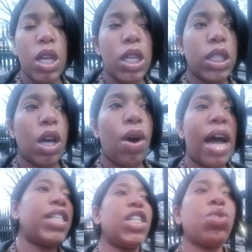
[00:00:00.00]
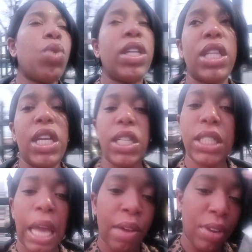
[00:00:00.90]
So I just want
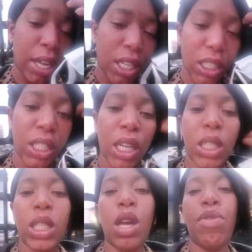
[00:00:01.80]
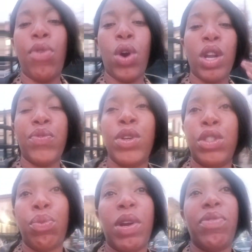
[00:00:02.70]
this evidence just for the
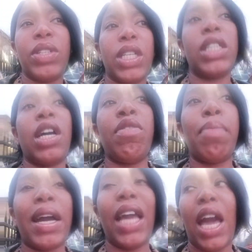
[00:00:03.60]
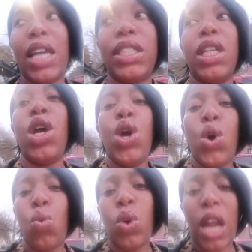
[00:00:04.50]
future references of my case.
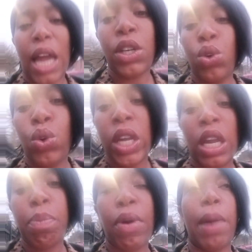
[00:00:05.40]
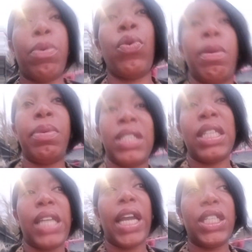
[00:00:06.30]
When I do get proper
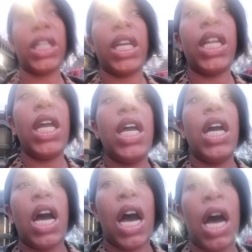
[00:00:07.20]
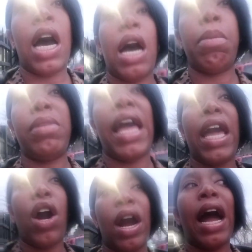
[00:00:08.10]
representation,
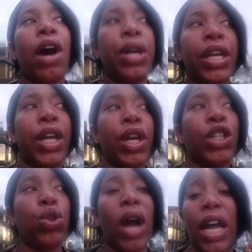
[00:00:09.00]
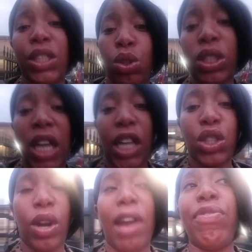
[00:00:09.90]
they are out here trying to sex
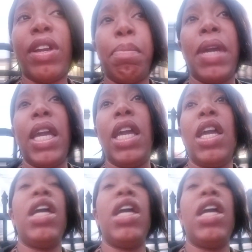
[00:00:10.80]
traffic me